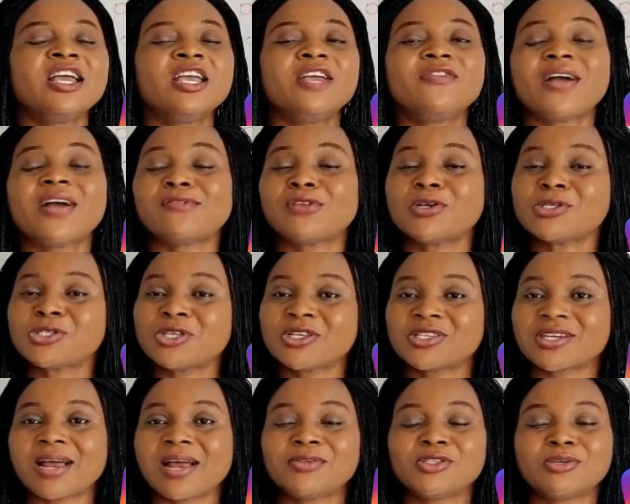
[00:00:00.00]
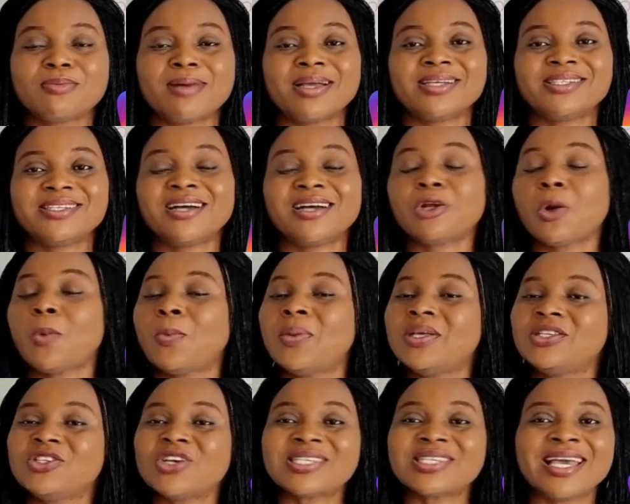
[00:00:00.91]
If you have not subscribed to my channel,
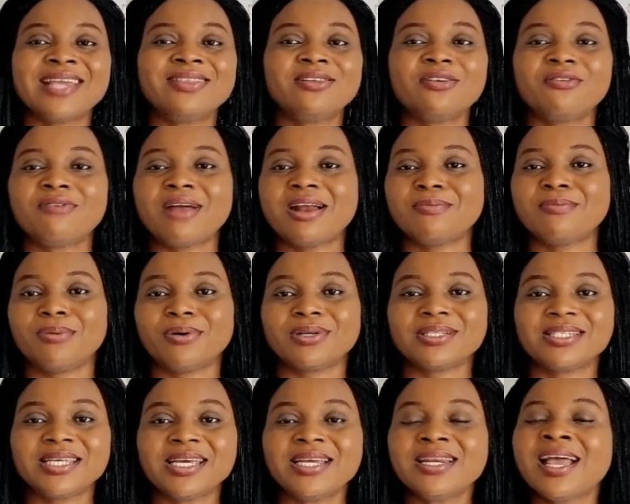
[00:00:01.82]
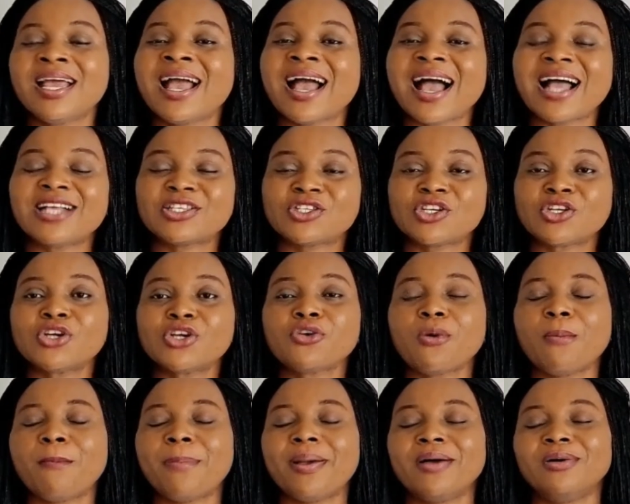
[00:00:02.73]
please just hit the red button and turn on
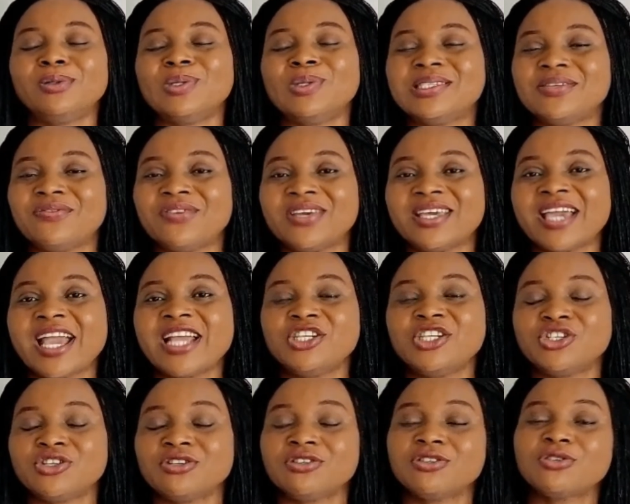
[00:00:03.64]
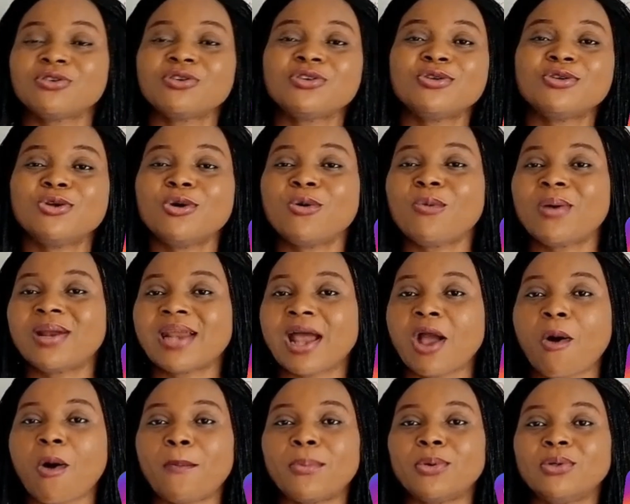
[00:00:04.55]
your bell notification so you know when
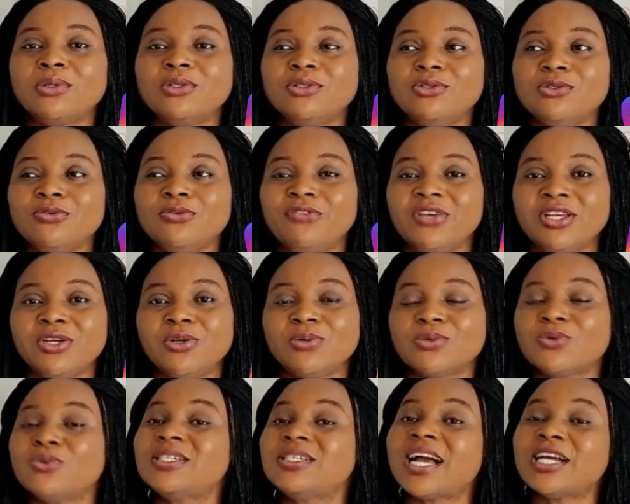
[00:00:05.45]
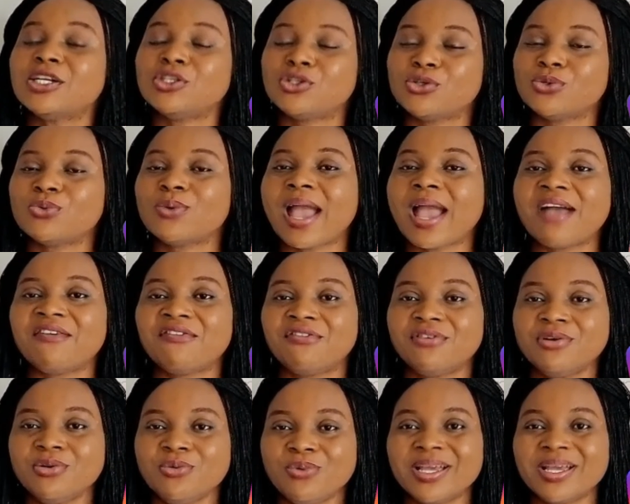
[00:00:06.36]
I upload new videos, which I do
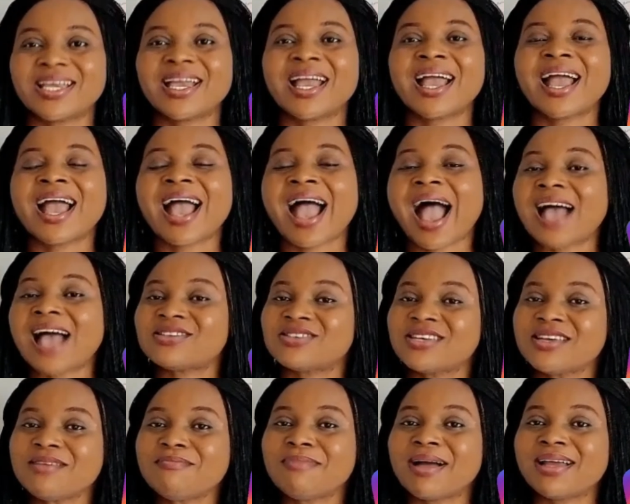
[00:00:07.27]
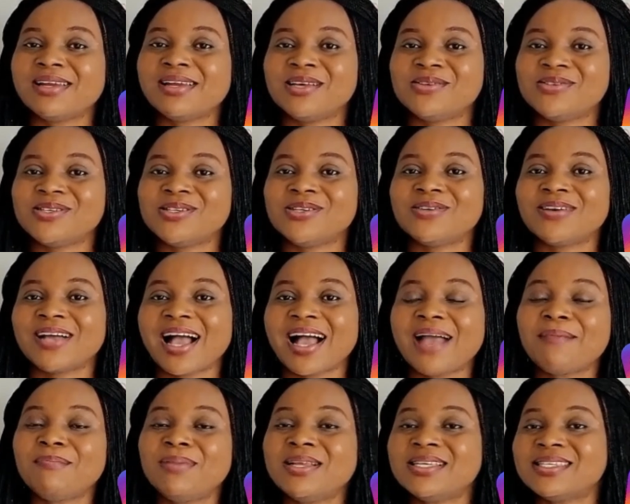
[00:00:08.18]
every week. I'll see you in my next video,
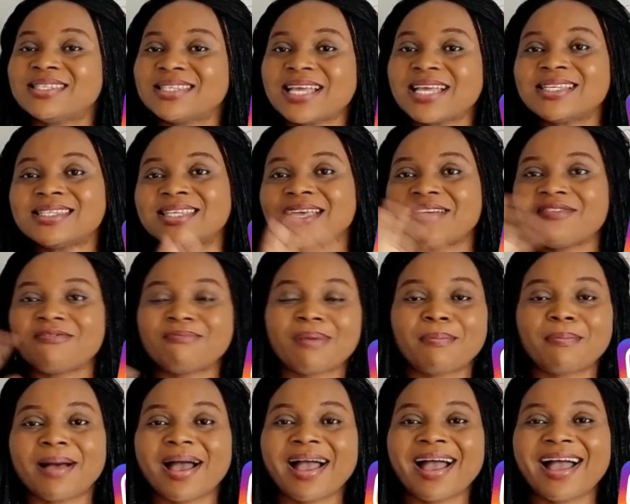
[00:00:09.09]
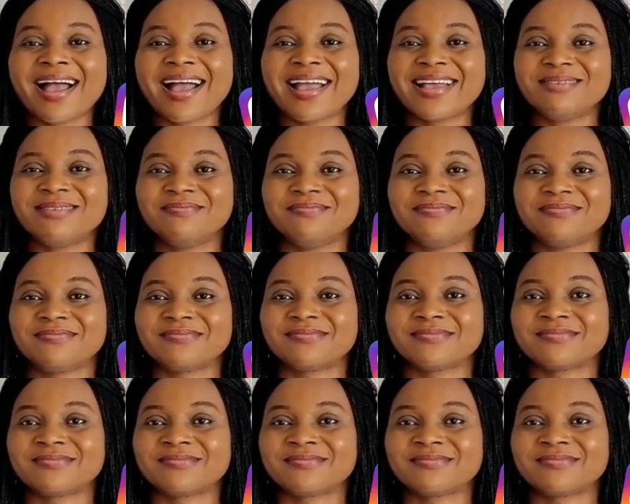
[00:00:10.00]
guys. Please stay safe. Bye-bye.